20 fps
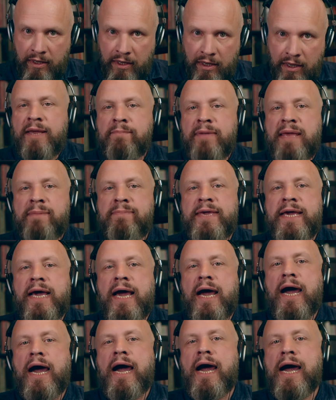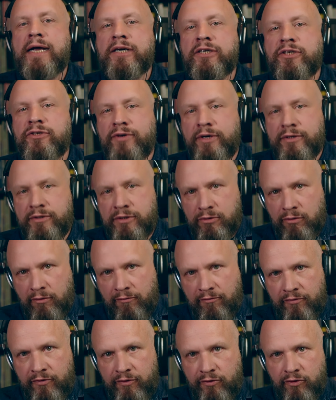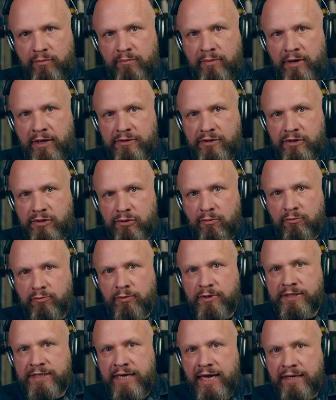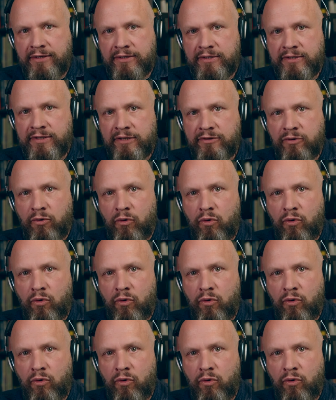There may be hundreds of third-party software titles that